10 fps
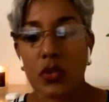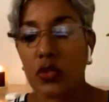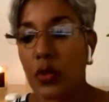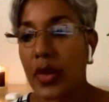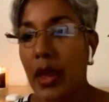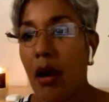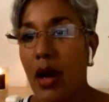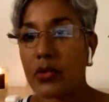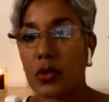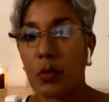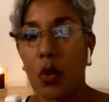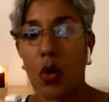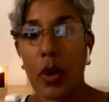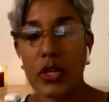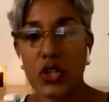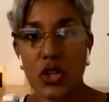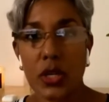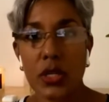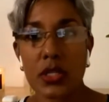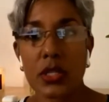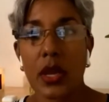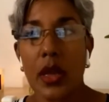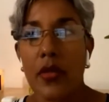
So they ask more questions.